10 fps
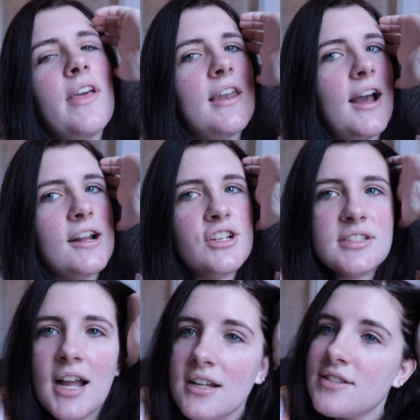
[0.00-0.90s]
then I
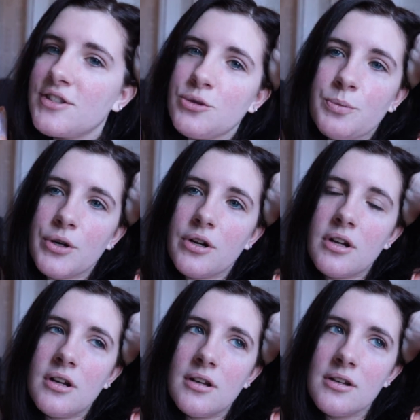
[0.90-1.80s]
just got
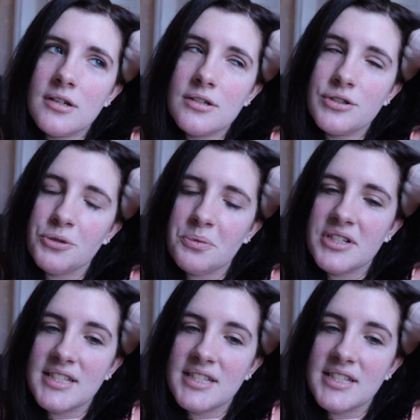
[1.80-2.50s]
super, super